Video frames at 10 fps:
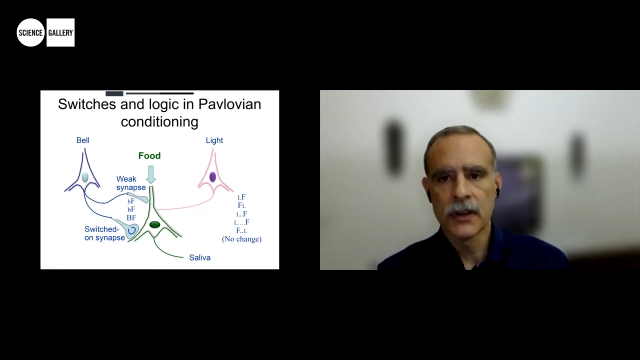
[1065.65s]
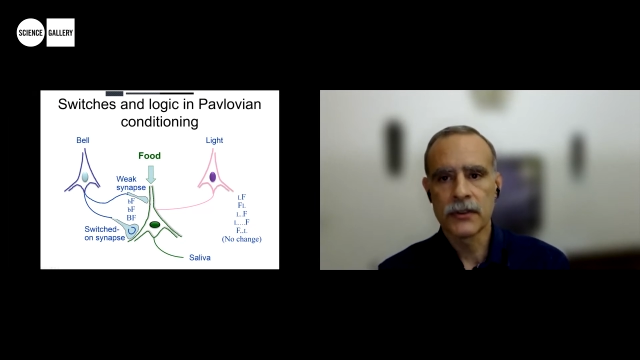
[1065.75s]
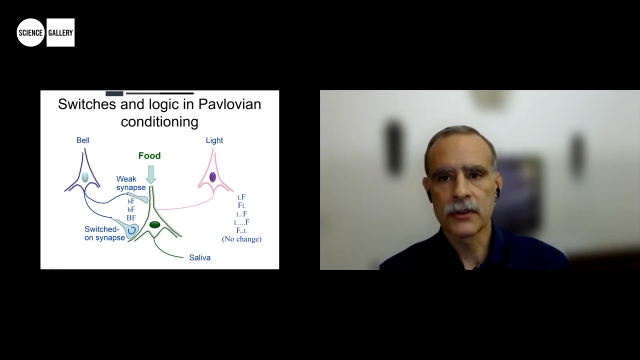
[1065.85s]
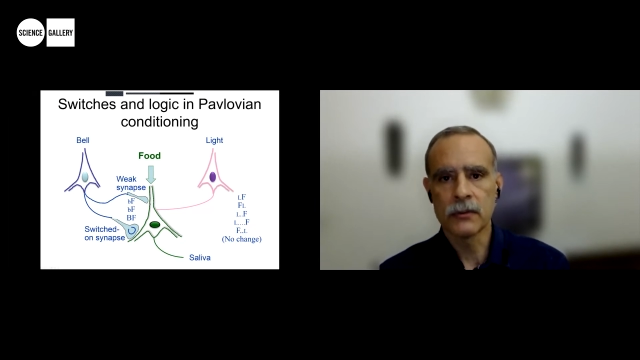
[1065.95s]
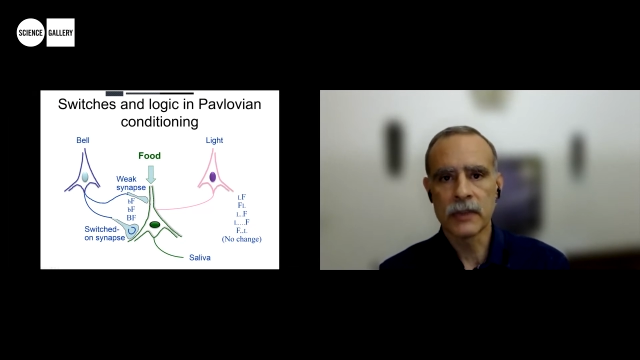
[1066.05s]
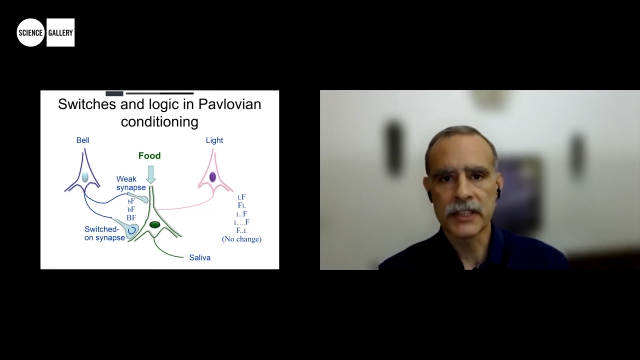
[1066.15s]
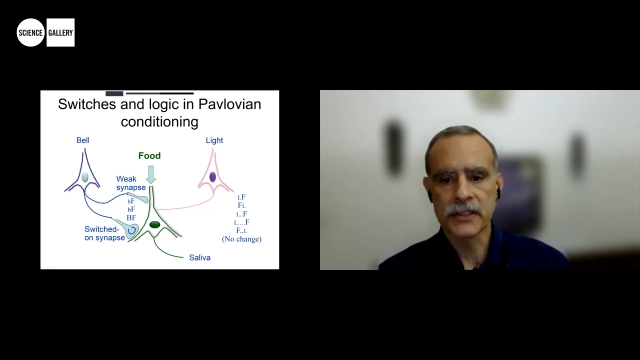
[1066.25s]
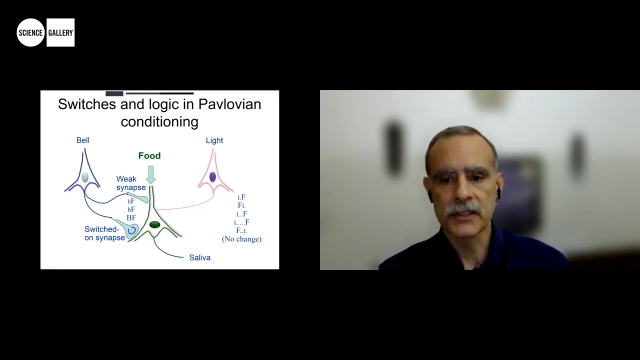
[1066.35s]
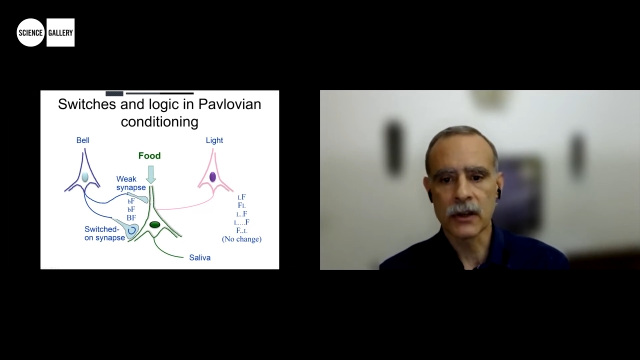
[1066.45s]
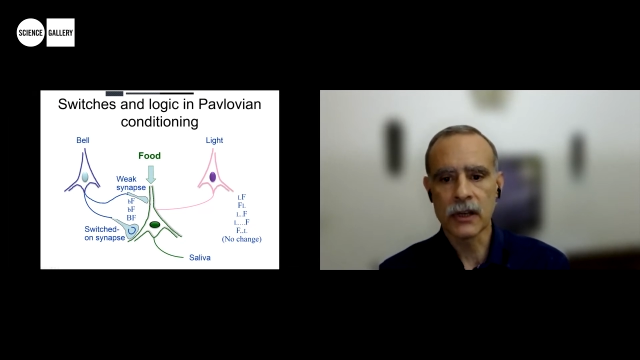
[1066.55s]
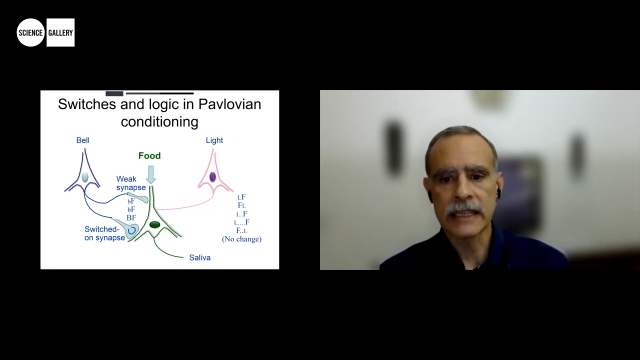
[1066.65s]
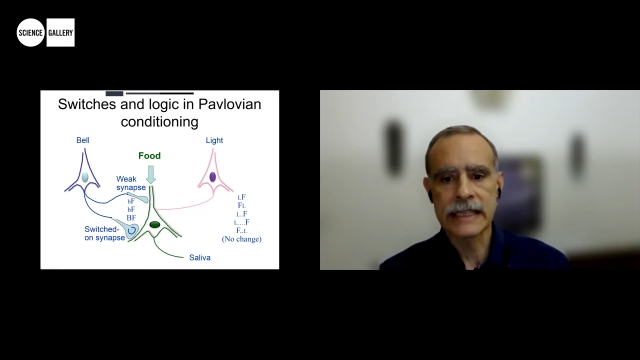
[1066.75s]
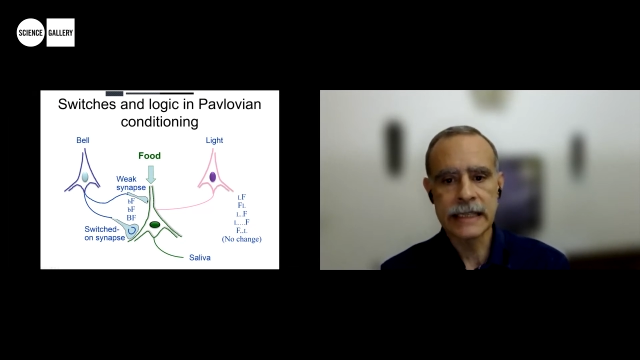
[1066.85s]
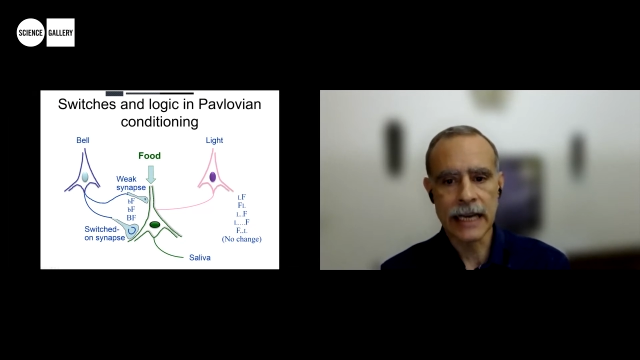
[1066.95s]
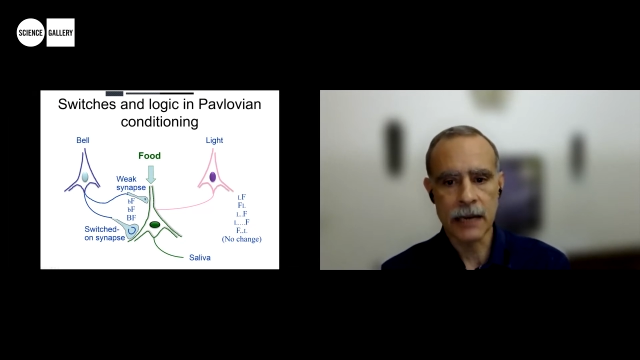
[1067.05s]
through what is called a
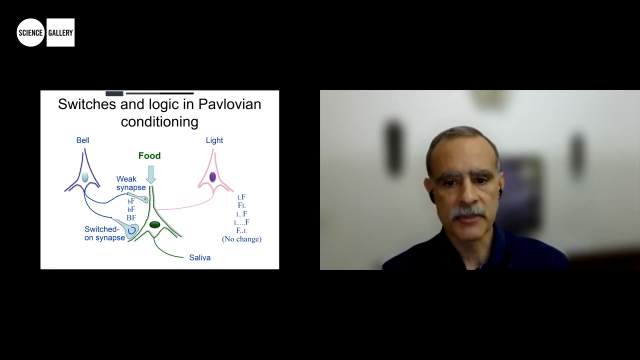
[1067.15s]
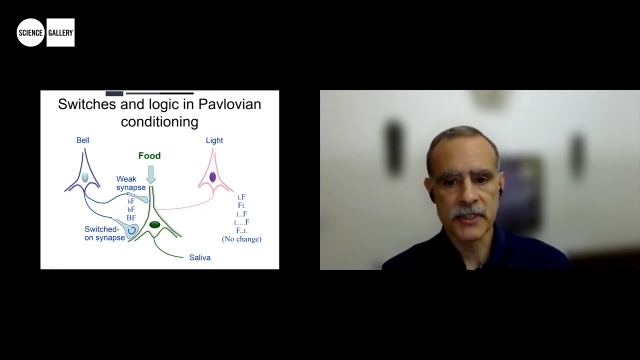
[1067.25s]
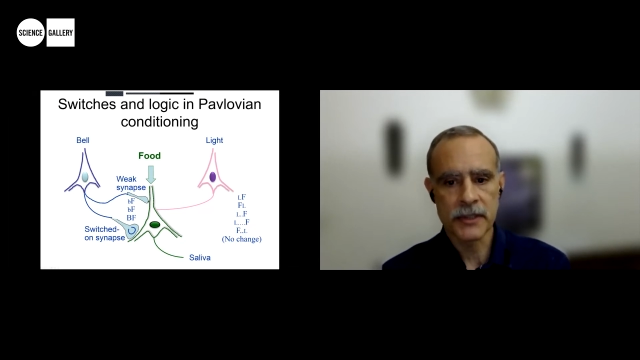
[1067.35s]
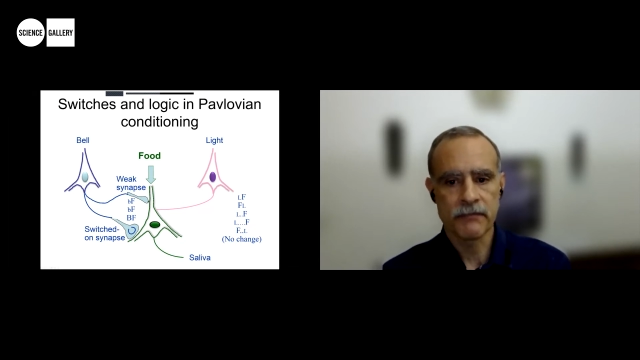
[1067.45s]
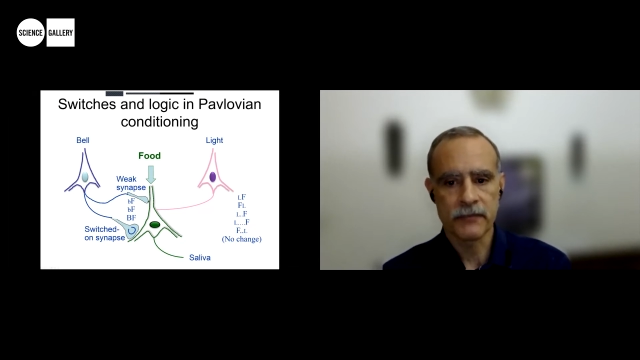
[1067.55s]
synapse.